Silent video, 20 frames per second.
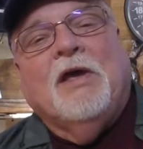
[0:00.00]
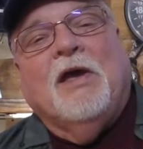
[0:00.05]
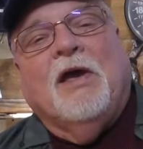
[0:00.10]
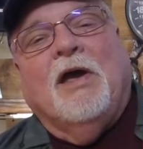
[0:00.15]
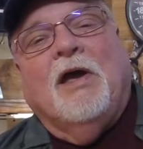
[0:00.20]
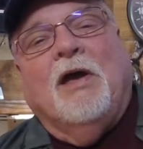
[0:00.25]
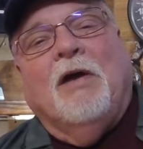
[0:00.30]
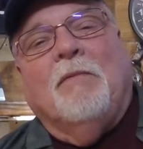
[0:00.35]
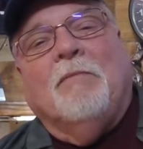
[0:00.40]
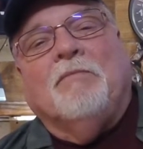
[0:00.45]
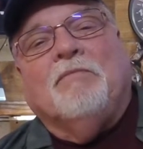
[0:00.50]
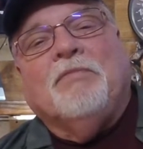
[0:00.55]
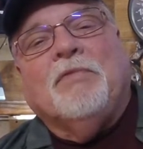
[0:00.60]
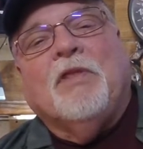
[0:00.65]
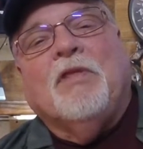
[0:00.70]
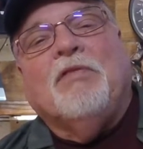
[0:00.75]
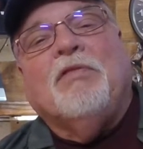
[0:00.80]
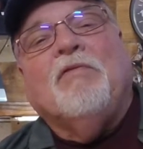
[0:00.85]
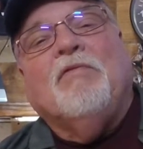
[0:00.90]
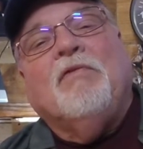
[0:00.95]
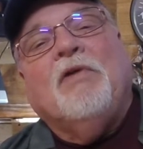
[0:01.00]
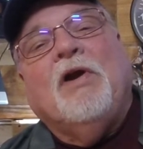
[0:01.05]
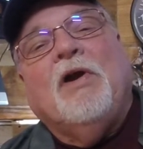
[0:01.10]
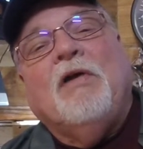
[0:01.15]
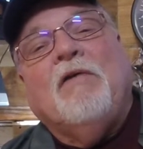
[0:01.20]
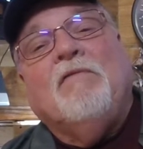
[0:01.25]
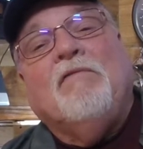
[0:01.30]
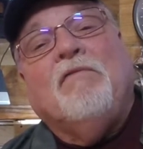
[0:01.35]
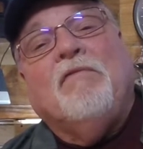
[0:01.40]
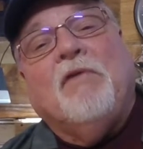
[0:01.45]
The
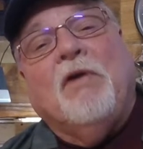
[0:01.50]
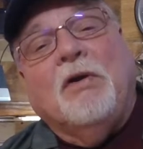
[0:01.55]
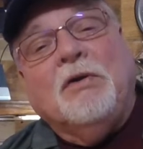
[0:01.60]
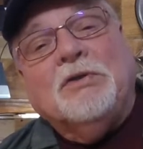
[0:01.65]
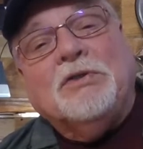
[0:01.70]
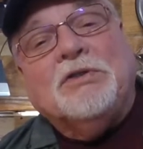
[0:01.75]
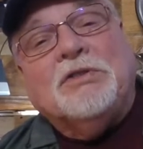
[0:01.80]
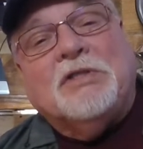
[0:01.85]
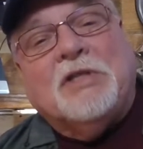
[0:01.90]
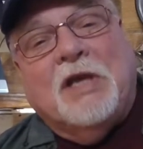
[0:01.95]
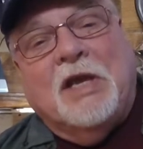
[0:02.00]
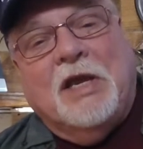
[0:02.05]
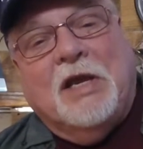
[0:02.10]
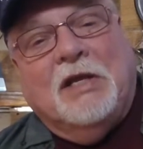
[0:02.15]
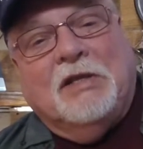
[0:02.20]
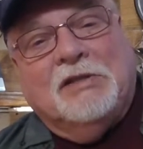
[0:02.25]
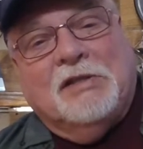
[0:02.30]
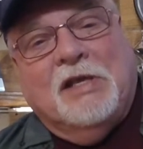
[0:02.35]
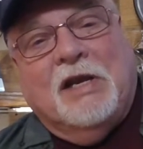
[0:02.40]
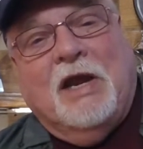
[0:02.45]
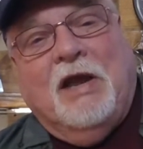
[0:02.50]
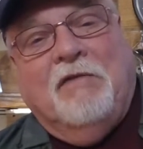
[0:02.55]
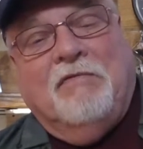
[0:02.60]
very first thing that I